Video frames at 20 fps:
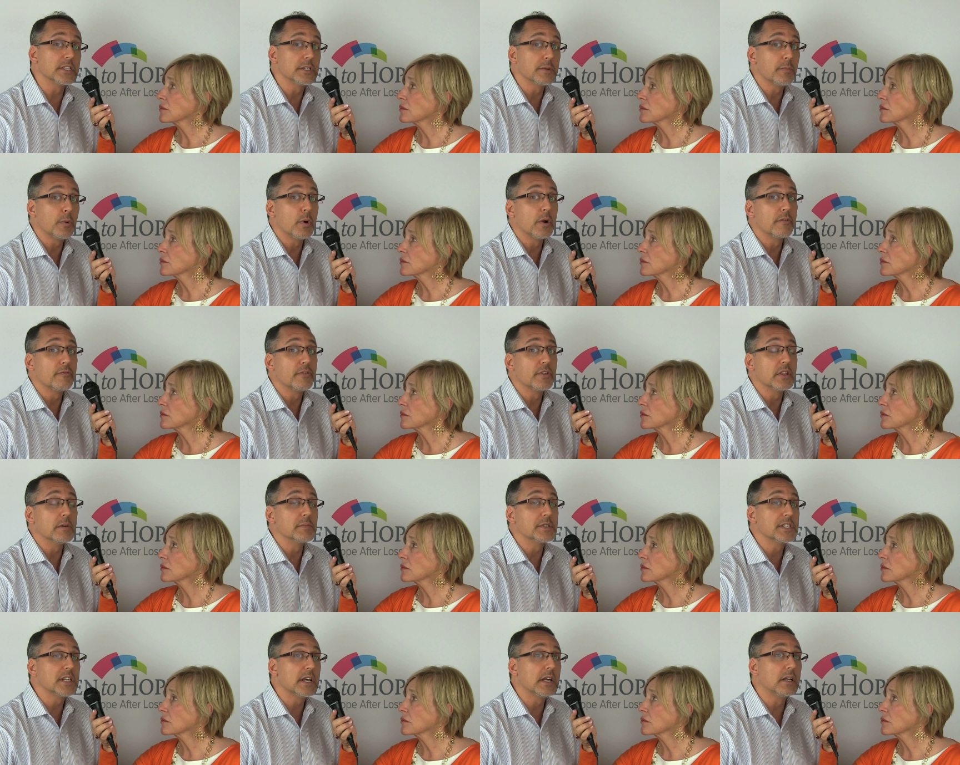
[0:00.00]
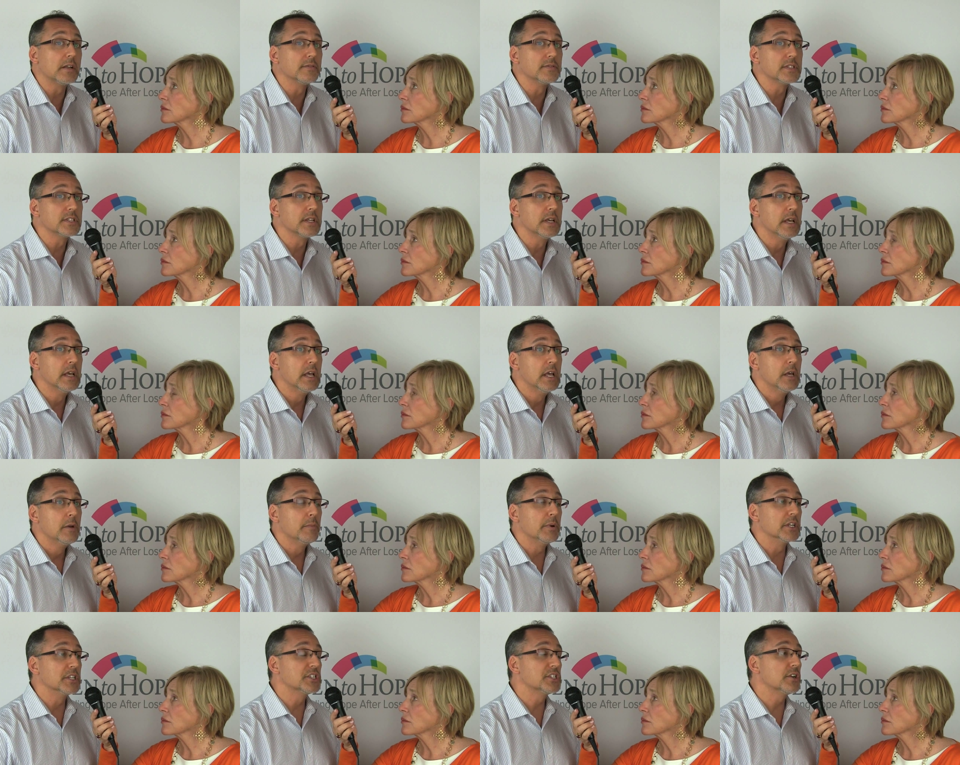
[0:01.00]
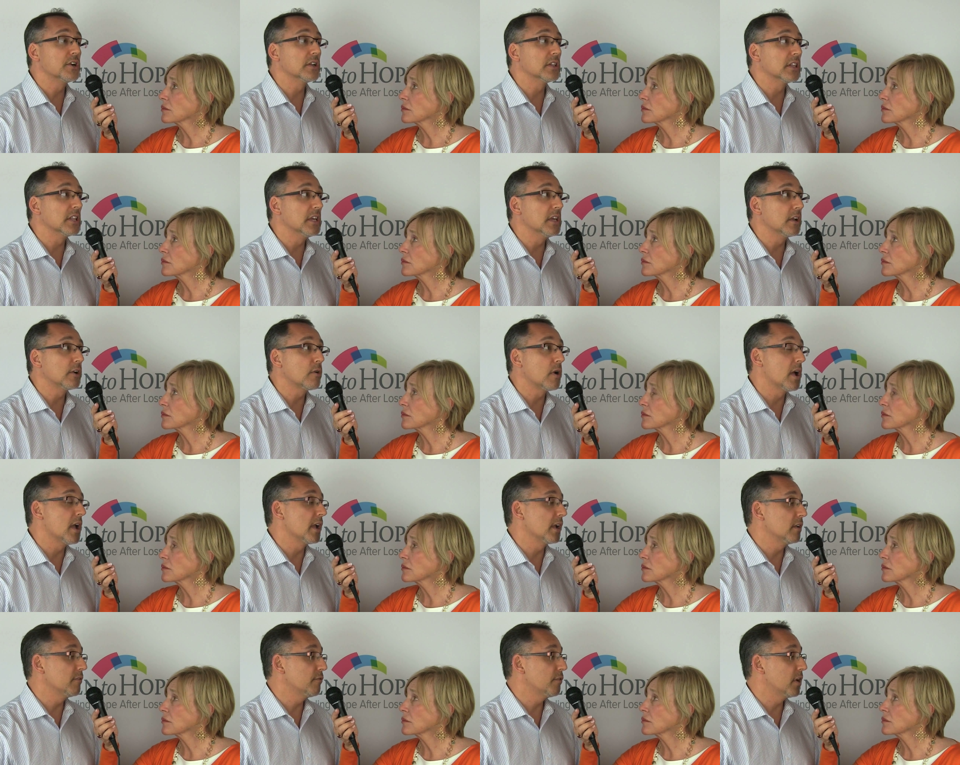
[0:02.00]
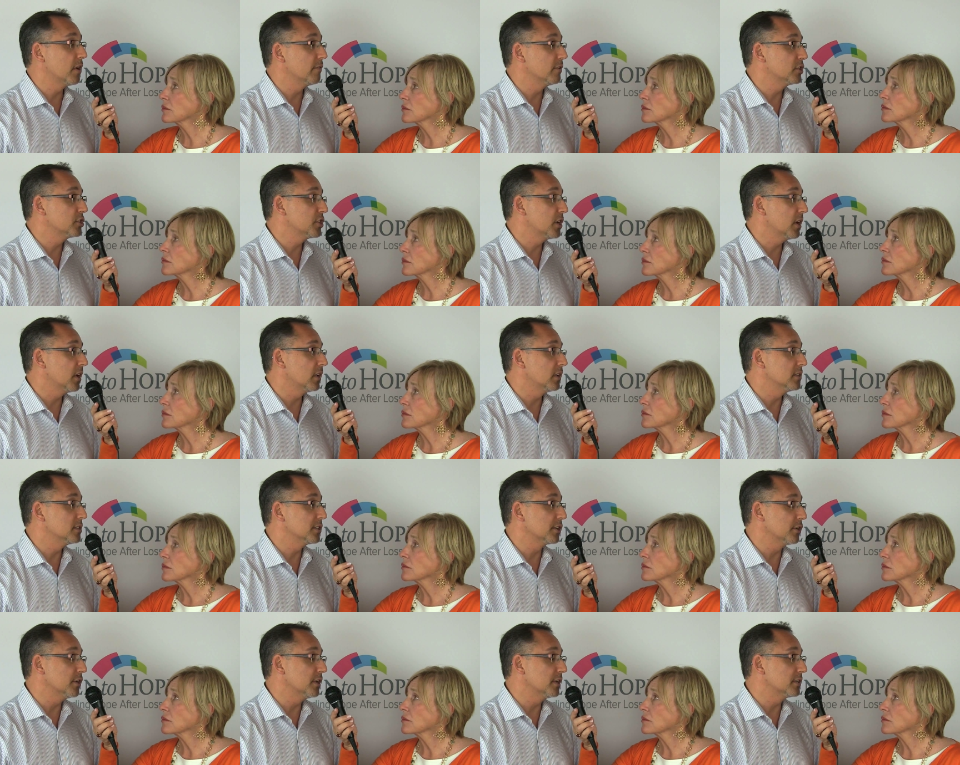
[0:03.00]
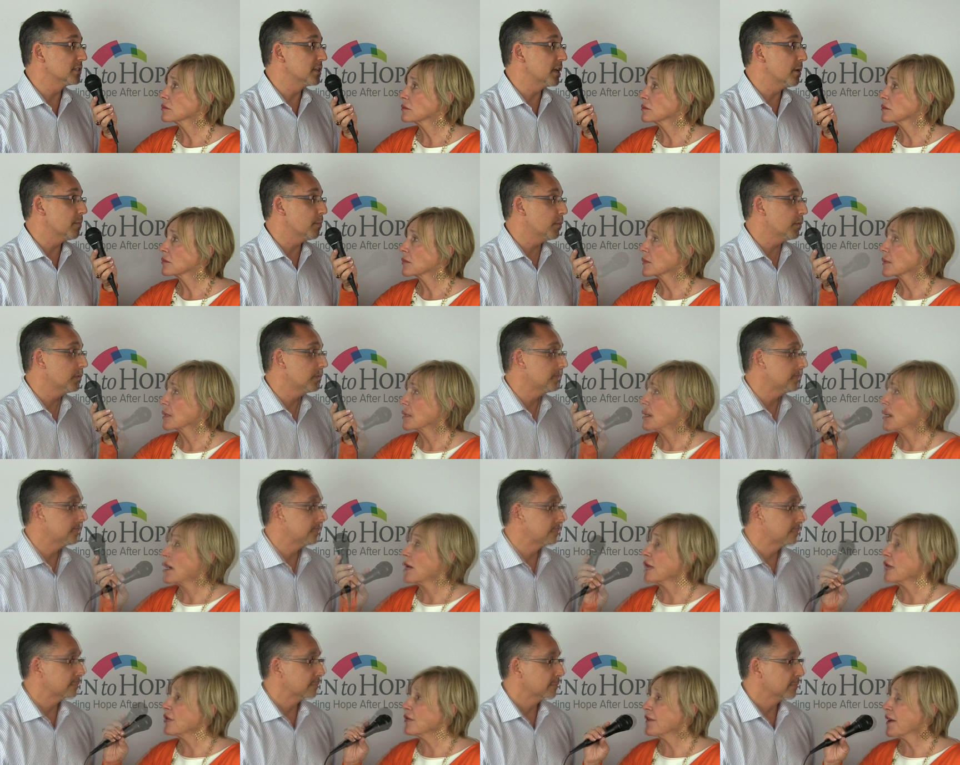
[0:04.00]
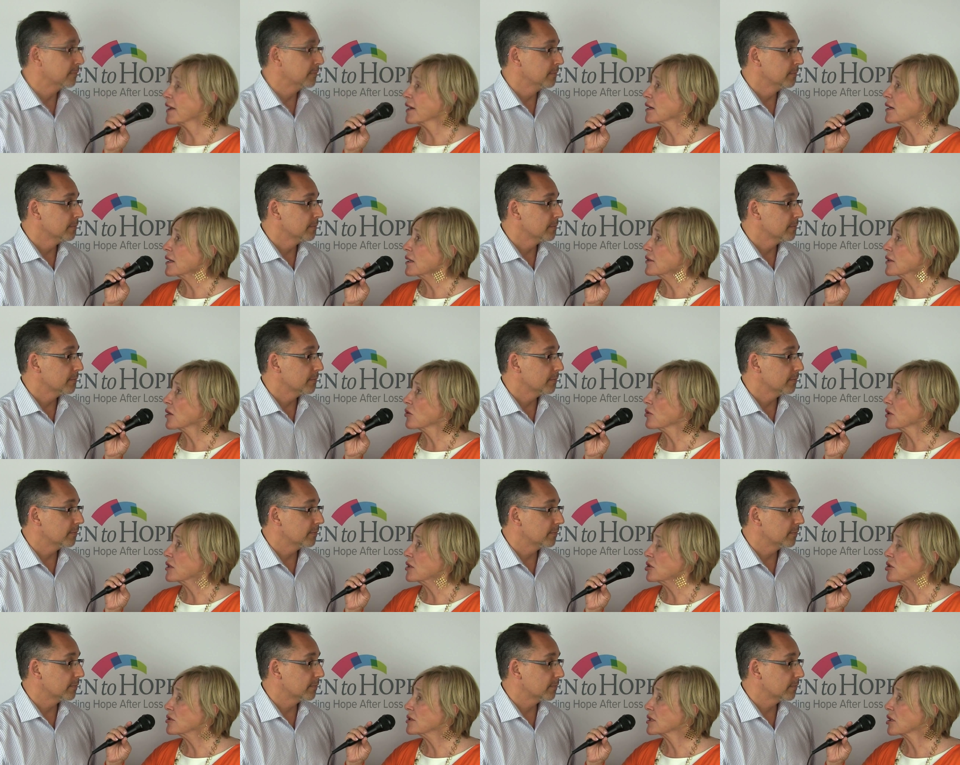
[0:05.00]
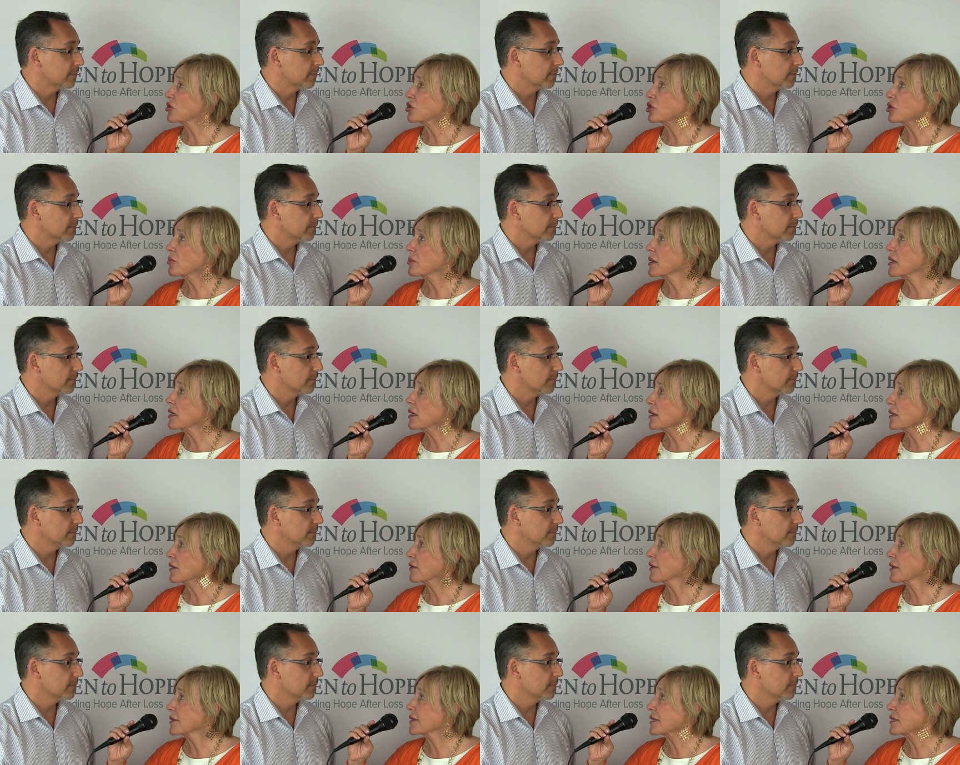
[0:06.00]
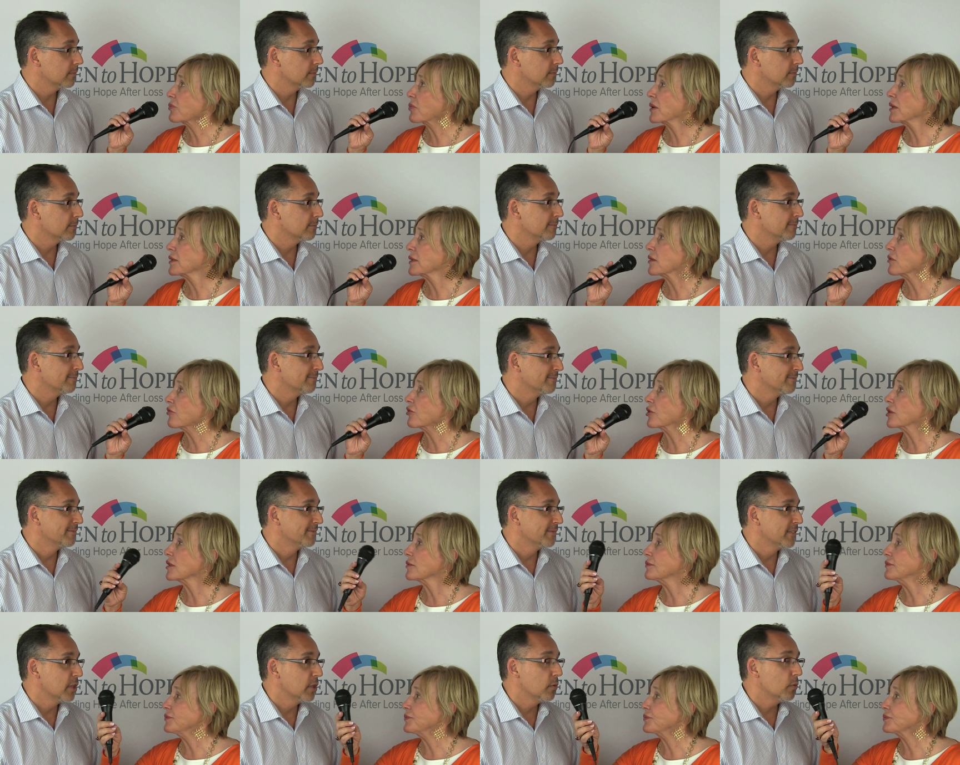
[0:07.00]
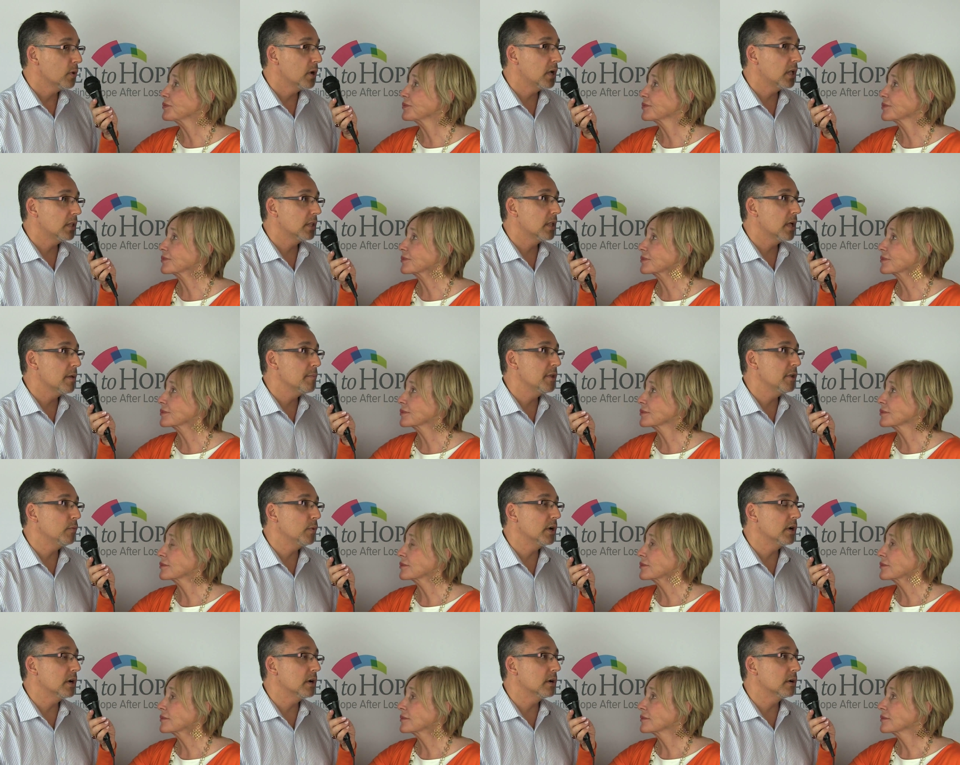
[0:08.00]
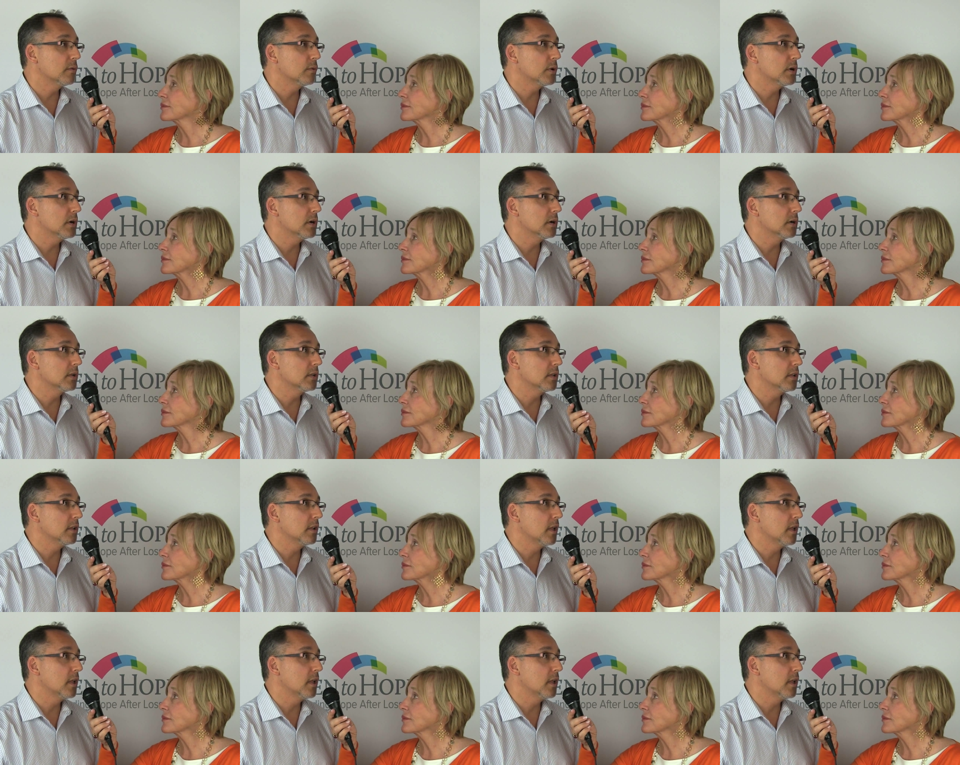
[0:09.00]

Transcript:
Speaker 1: and support for themselves. But certainly, crying in front of a child is a good example.
Speaker 2: Have you found anything with the new social media that's been different?
Speaker 1: Well, I mean, we're, we're